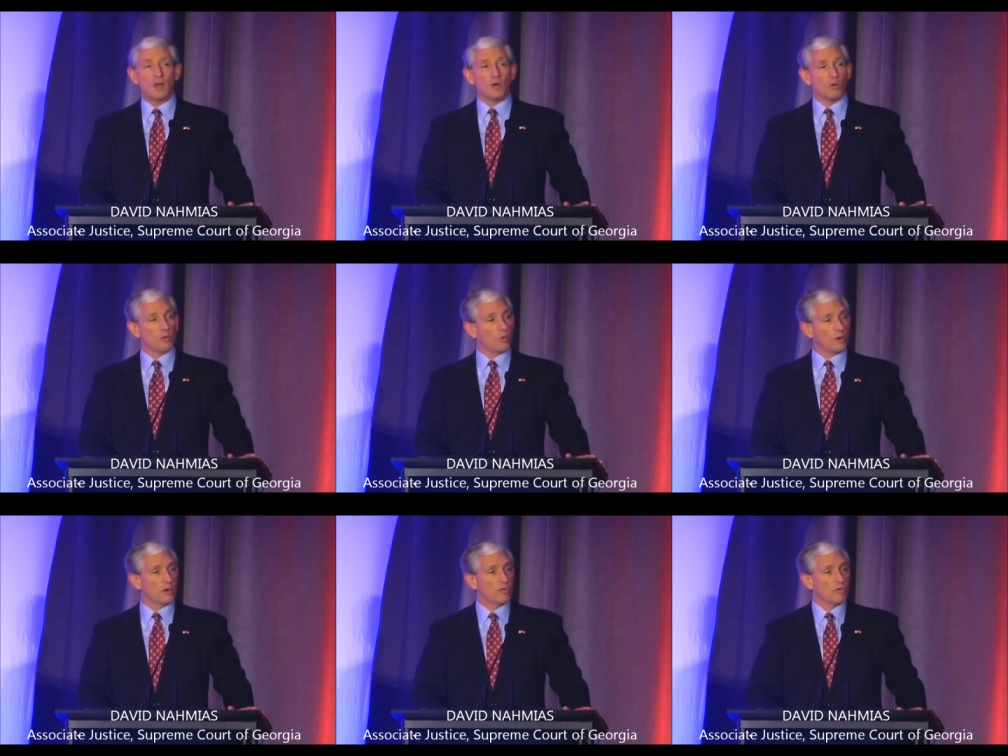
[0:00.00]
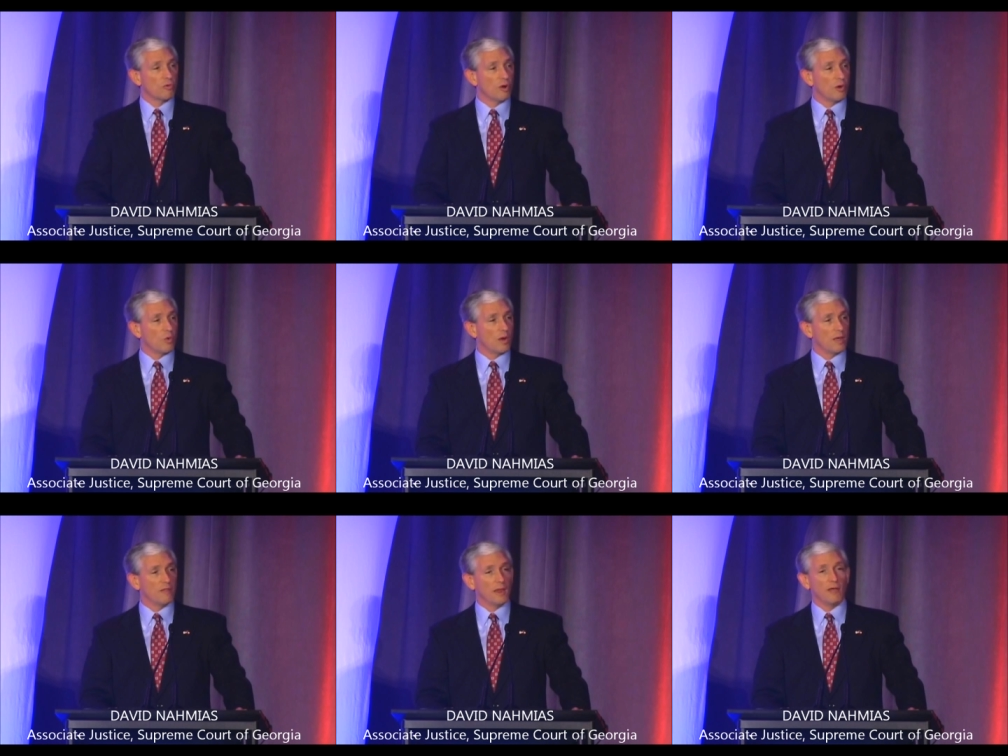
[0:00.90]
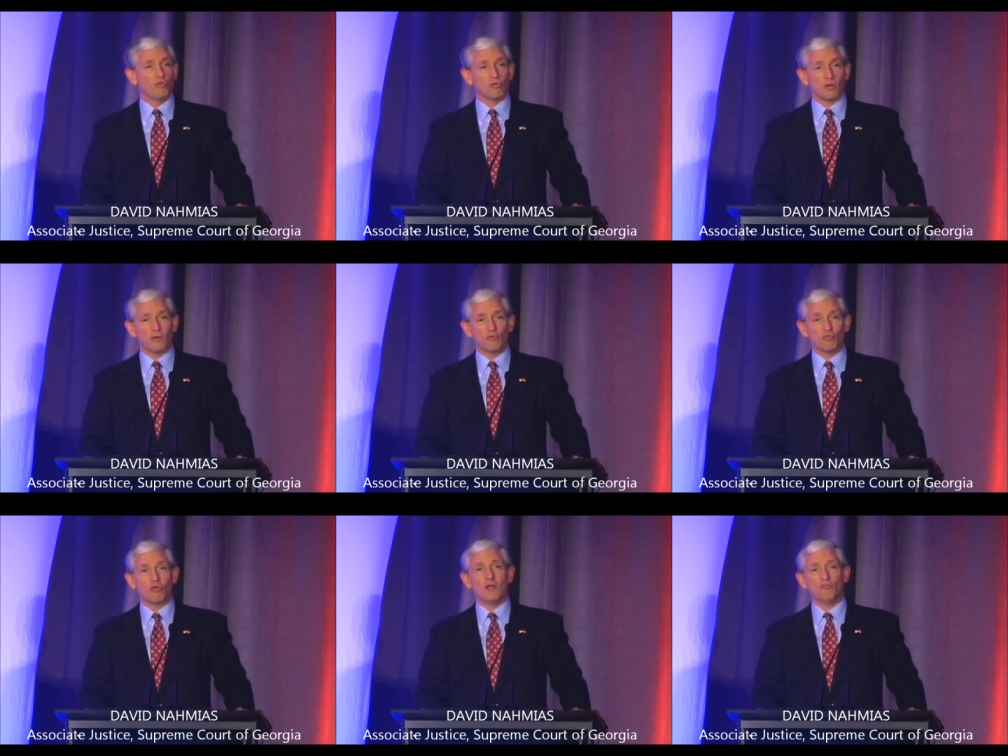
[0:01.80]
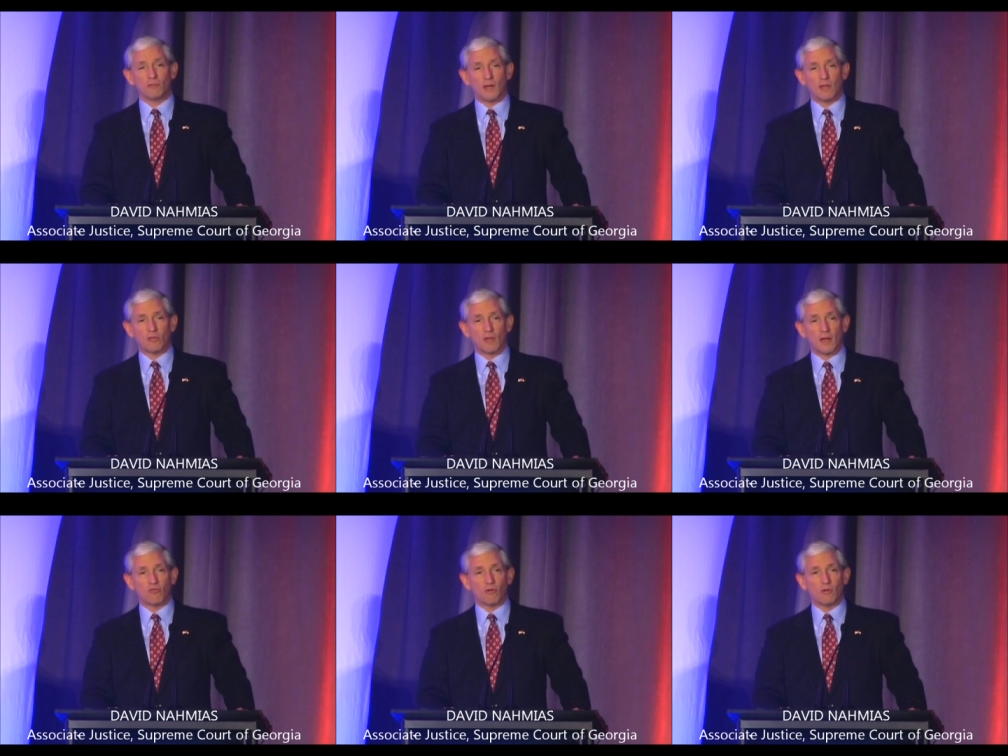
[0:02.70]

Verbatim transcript: or an ordinance the wrong way, the legislature changing that statute.